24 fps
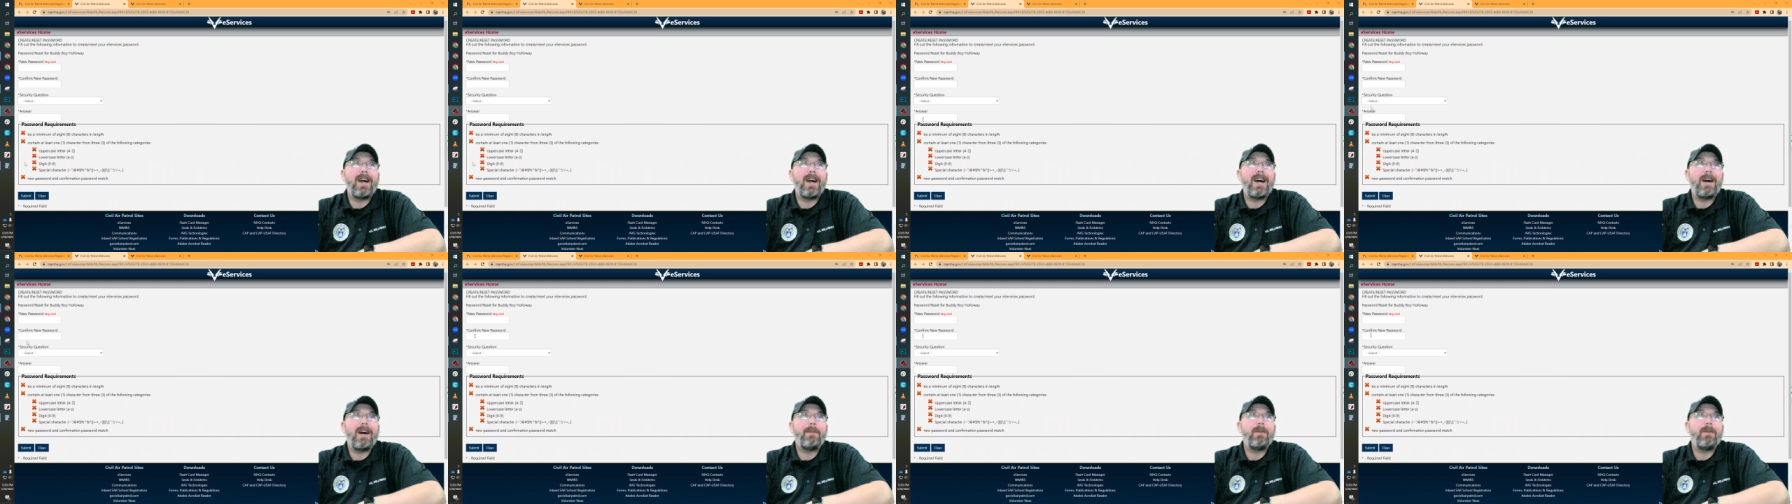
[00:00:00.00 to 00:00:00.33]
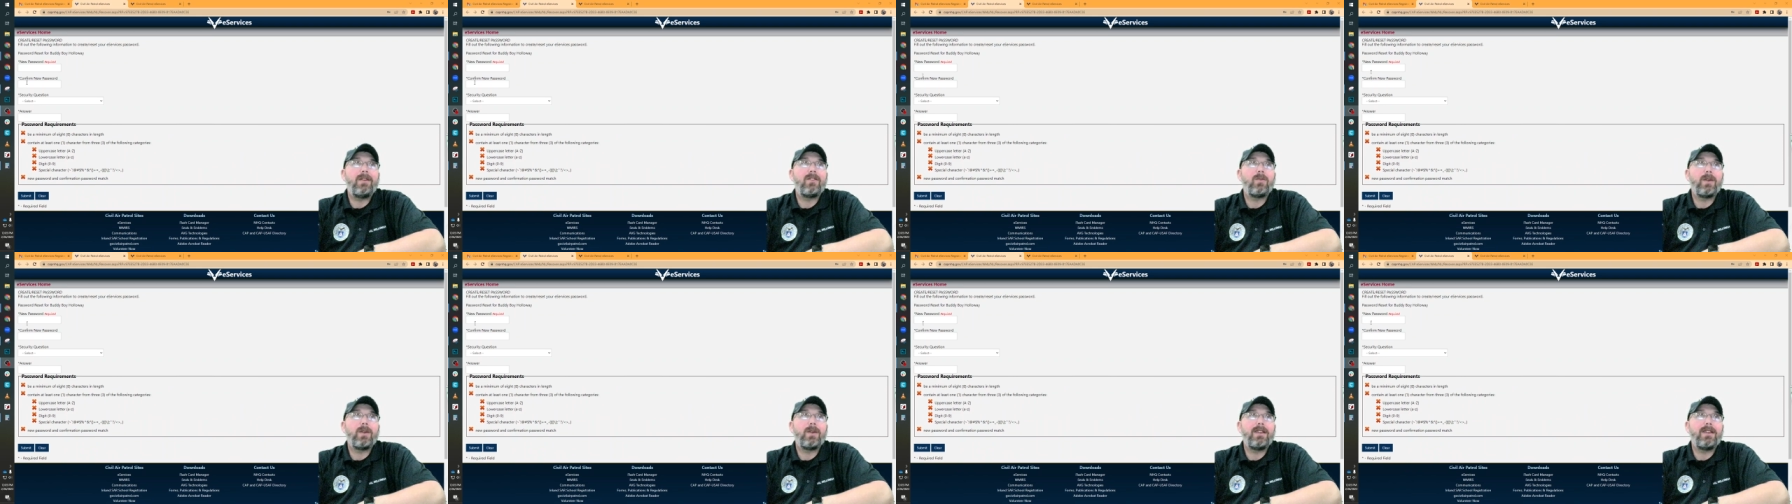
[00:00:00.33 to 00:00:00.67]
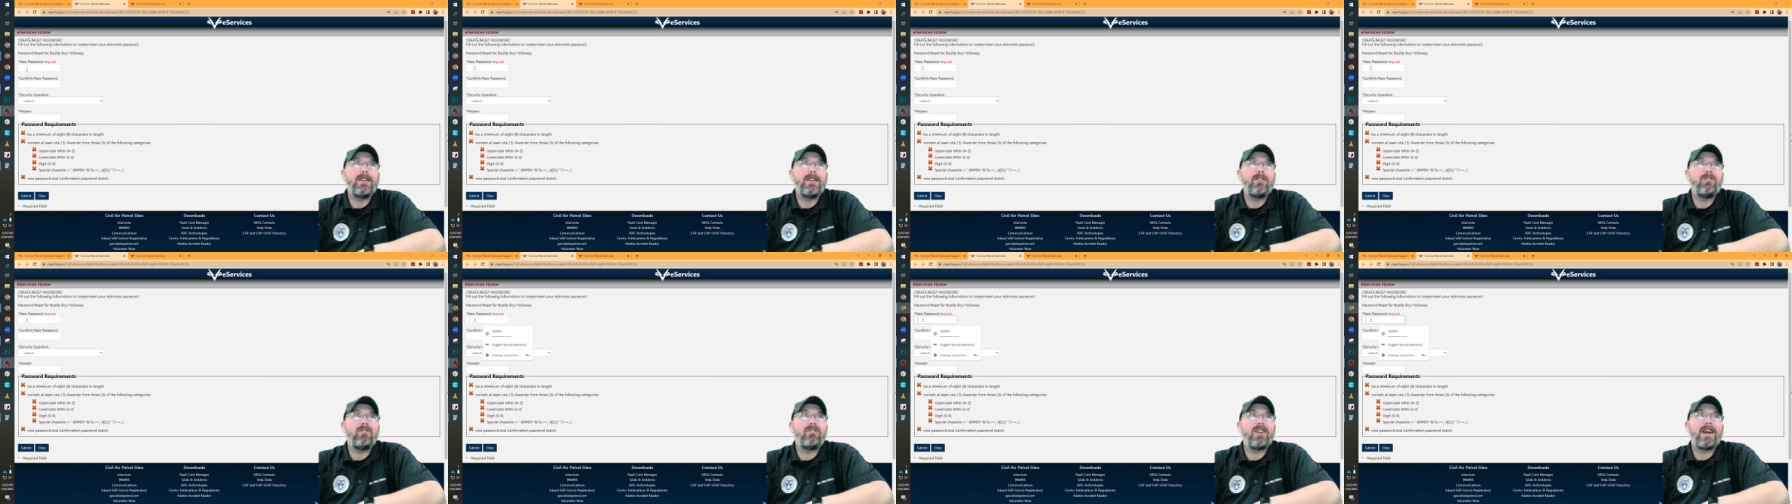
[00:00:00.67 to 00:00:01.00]
happens with
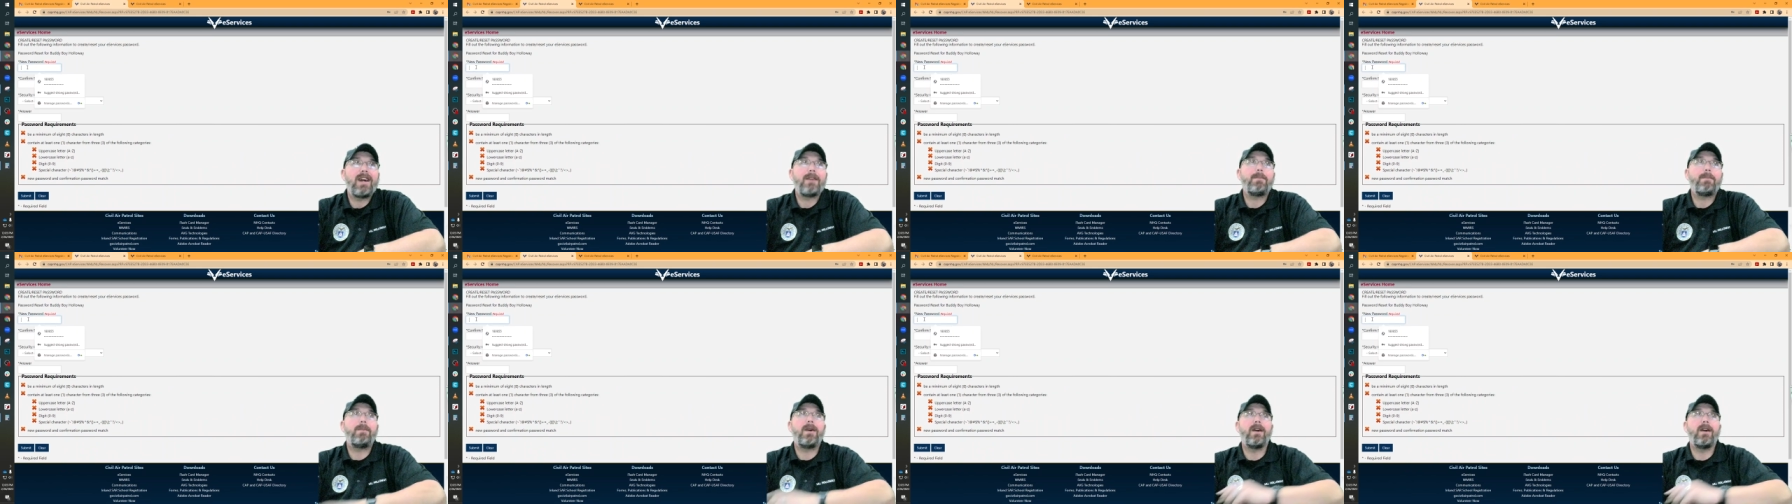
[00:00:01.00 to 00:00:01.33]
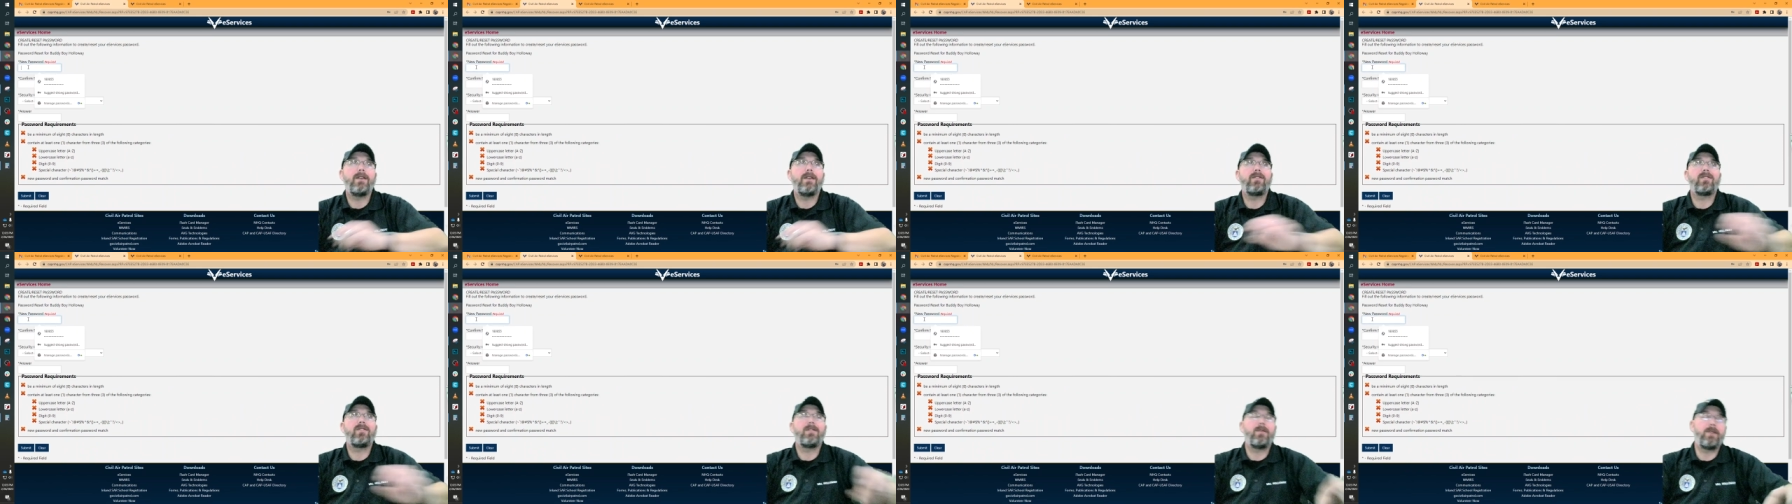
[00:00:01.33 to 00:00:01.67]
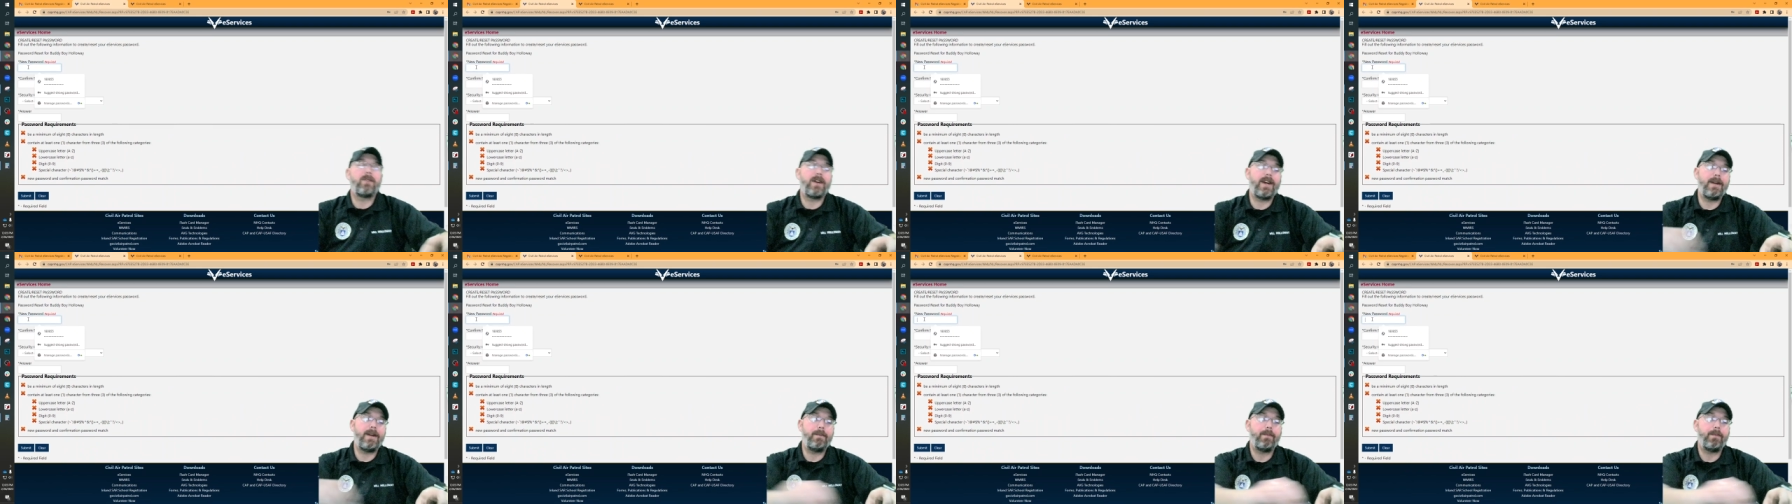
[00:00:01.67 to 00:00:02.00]
these check marks,
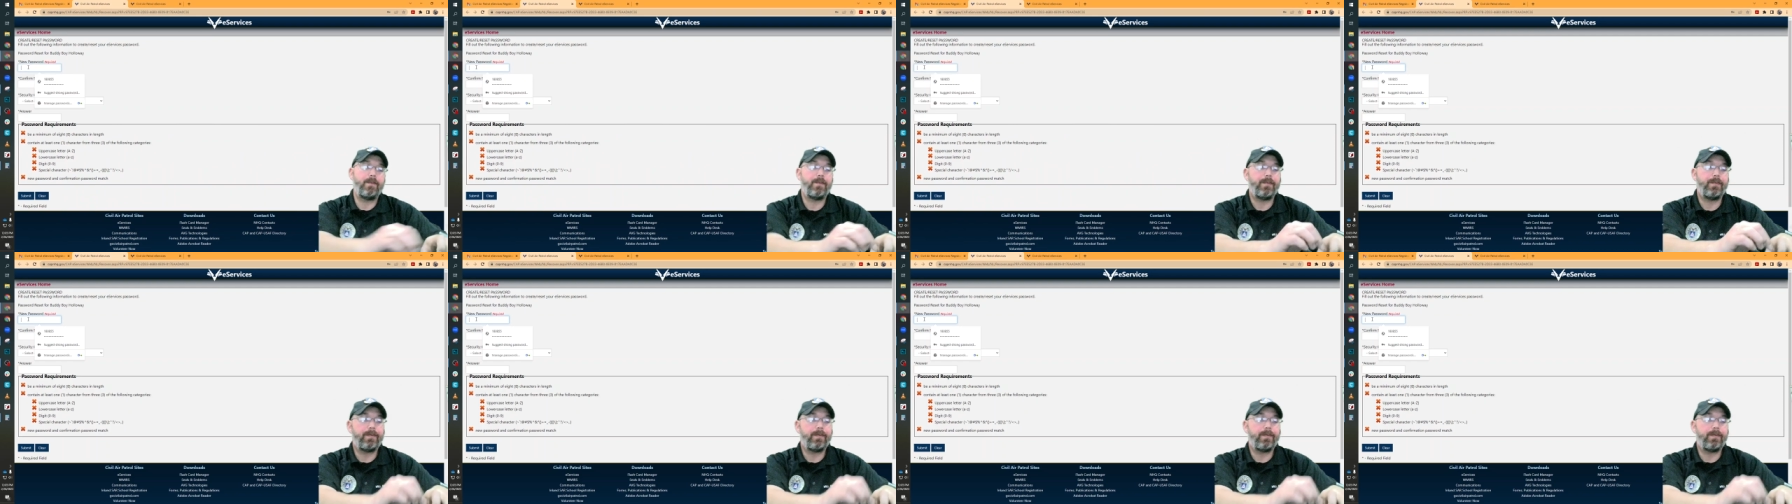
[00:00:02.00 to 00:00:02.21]
right?